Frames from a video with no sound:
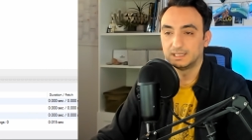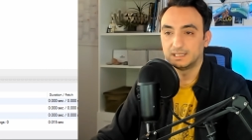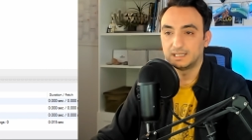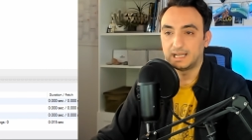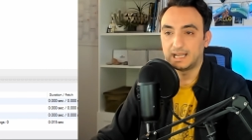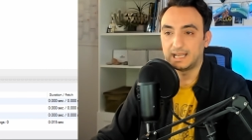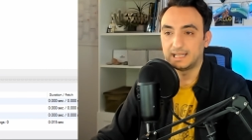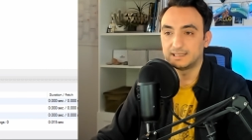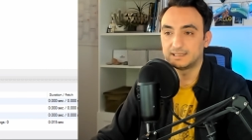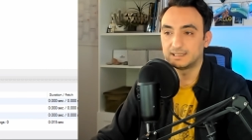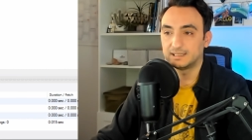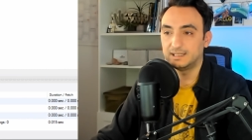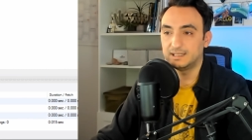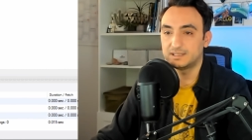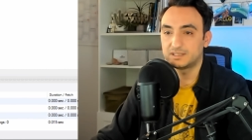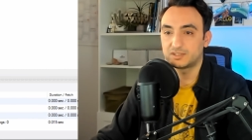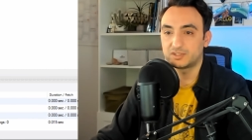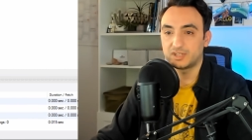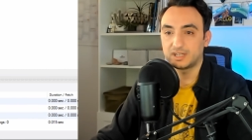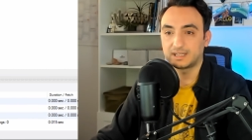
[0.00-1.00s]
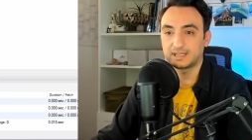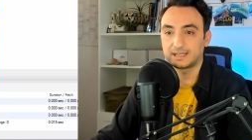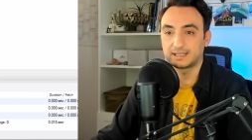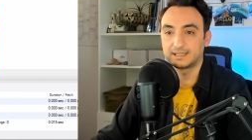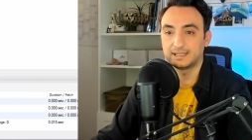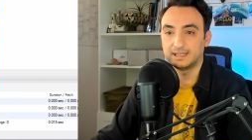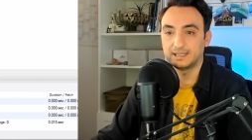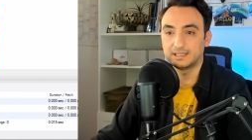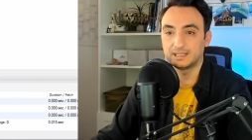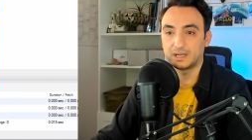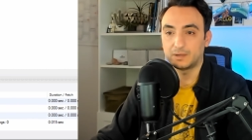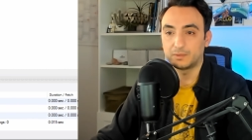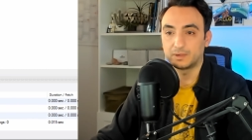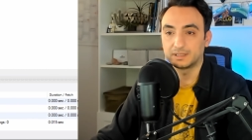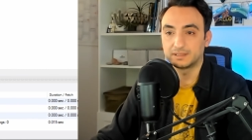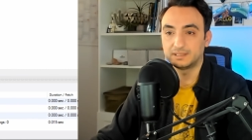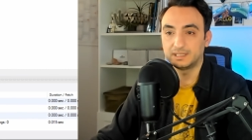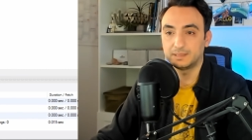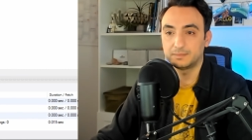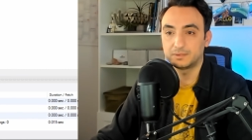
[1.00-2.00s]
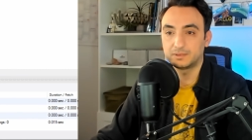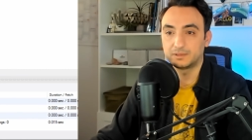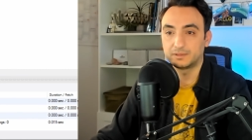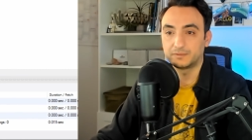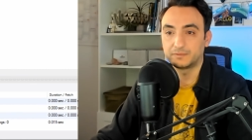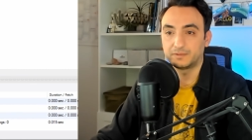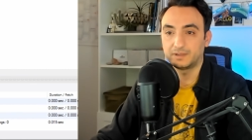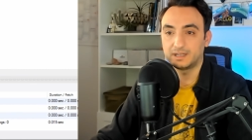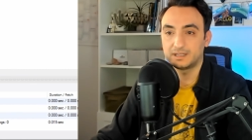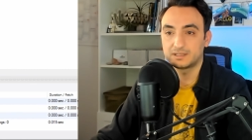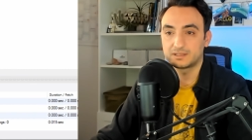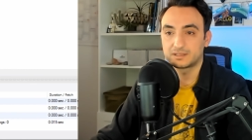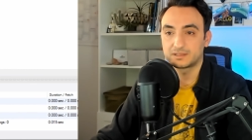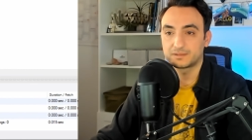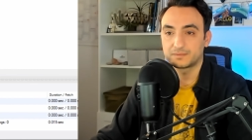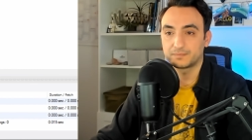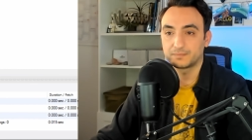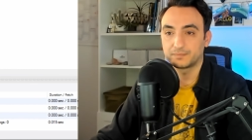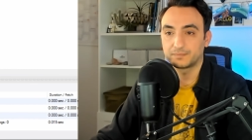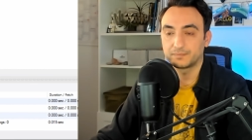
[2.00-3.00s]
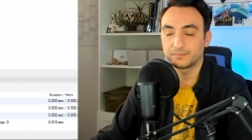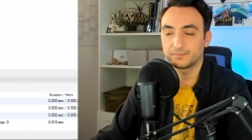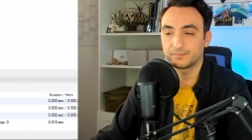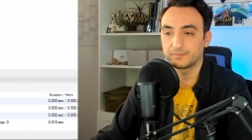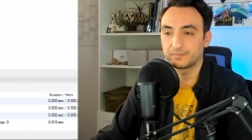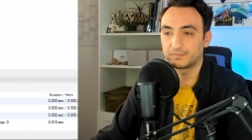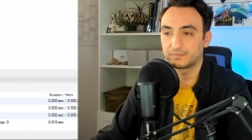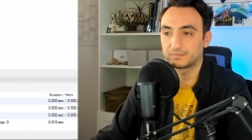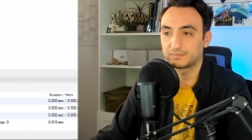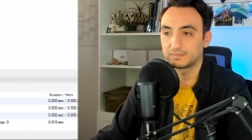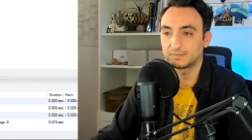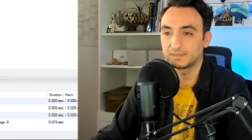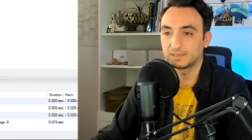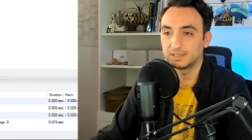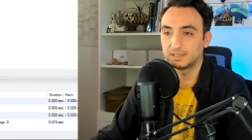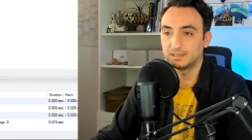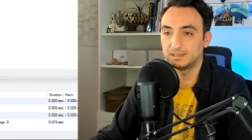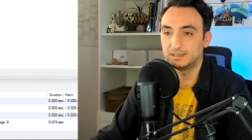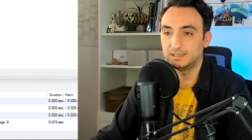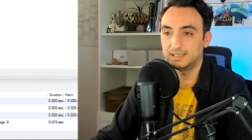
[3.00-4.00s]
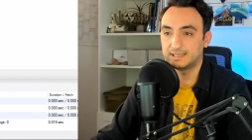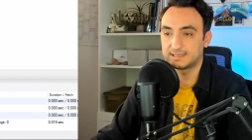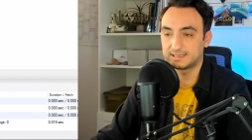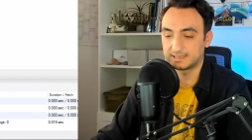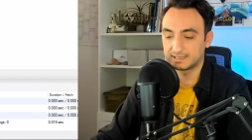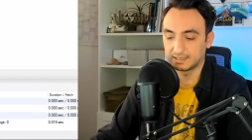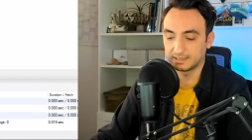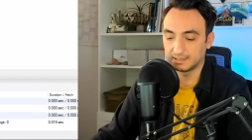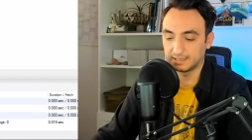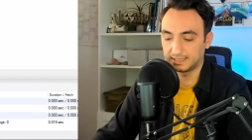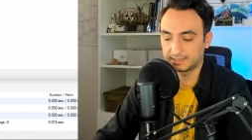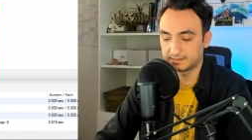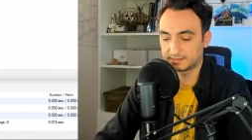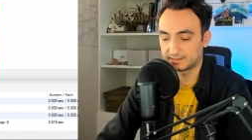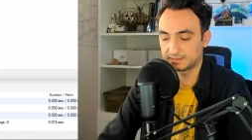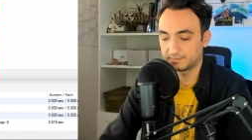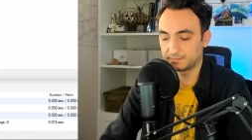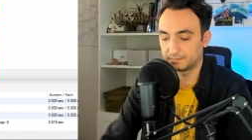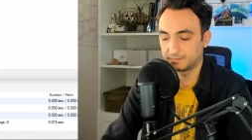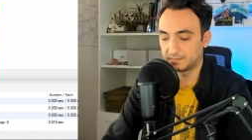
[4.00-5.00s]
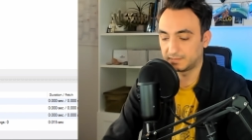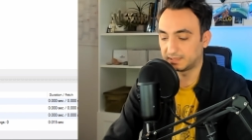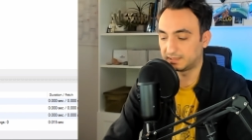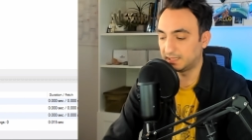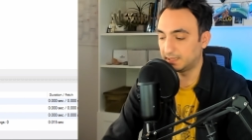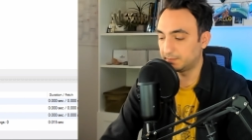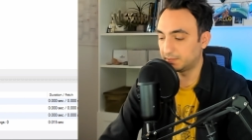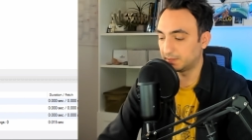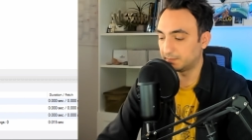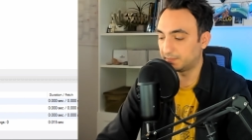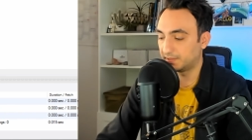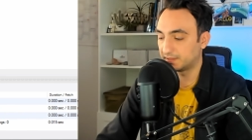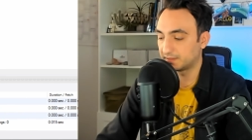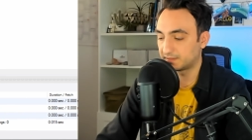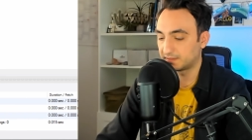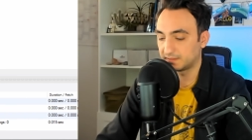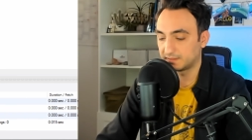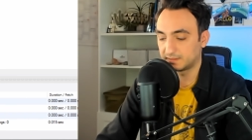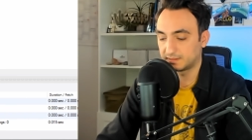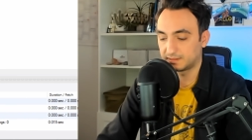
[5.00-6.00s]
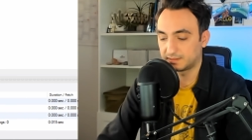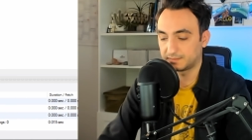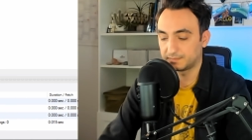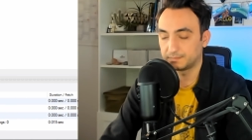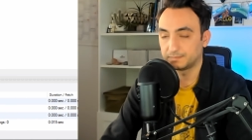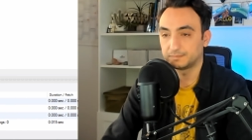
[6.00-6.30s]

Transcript: And let's check again our table, refresh. Let's select the table persons